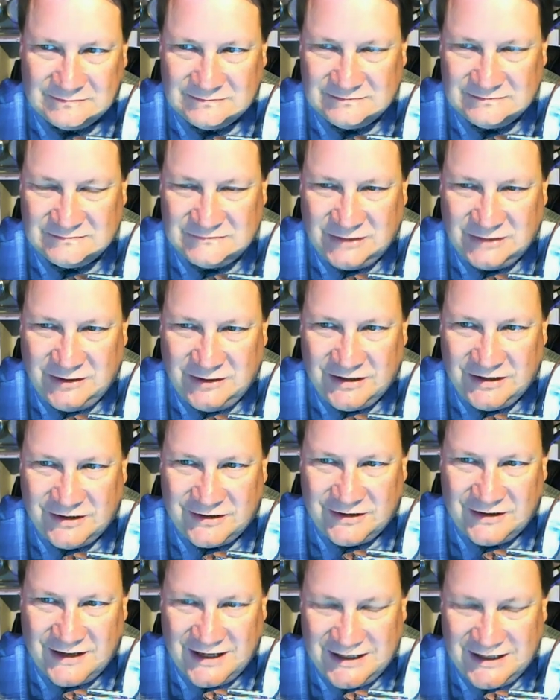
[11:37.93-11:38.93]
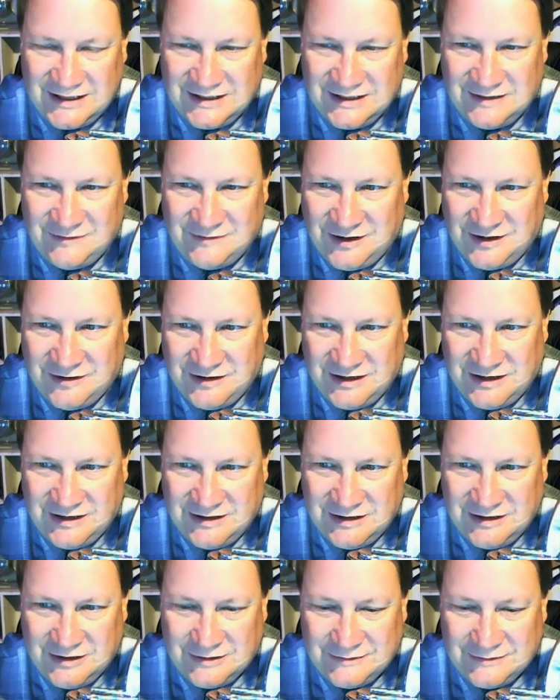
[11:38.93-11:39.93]
very Kekalainen and very,
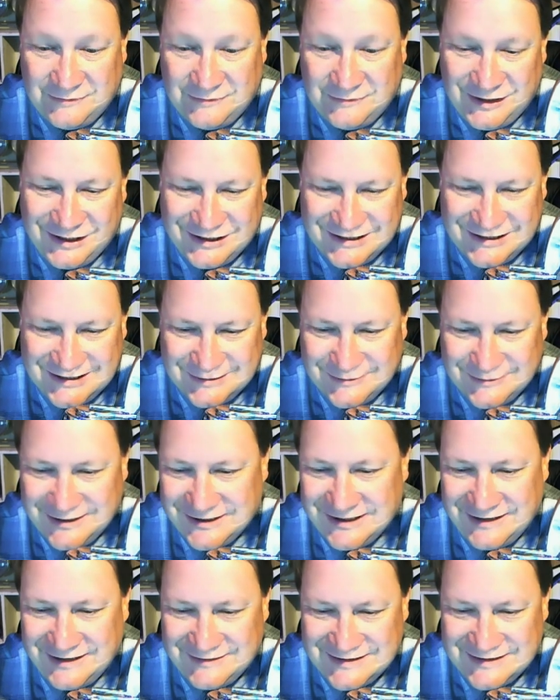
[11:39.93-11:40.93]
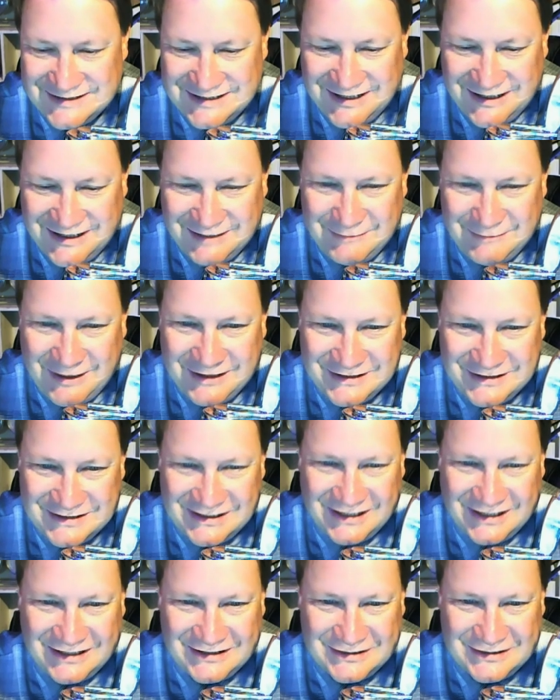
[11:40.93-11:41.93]
Finnish as well, I have to say, about just
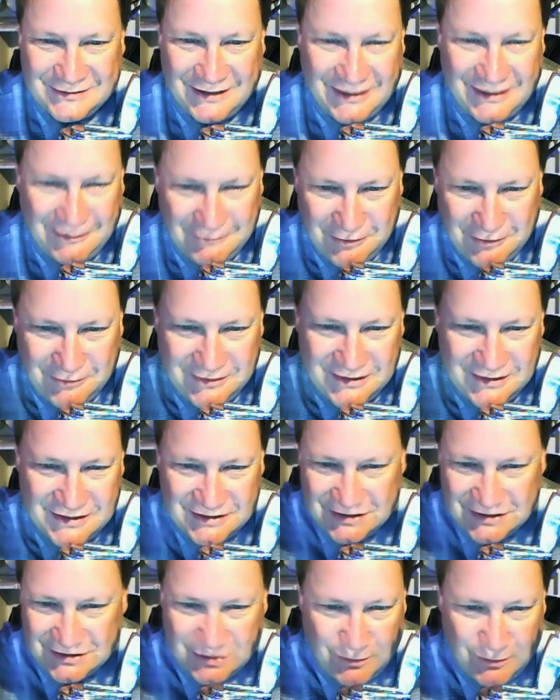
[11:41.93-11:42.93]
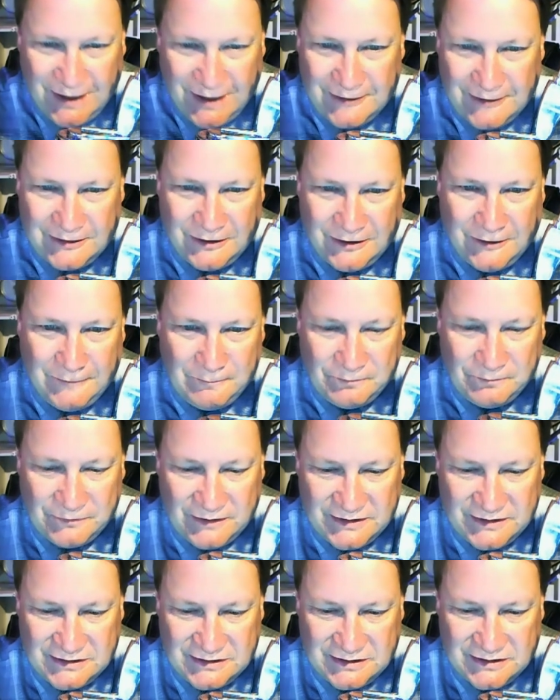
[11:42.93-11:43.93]
like straight up, oh, this is just go ahead,
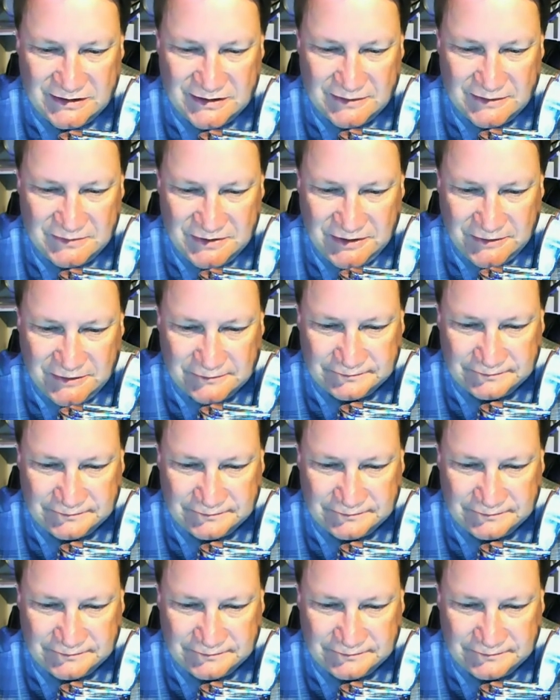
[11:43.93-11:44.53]
it's up to you.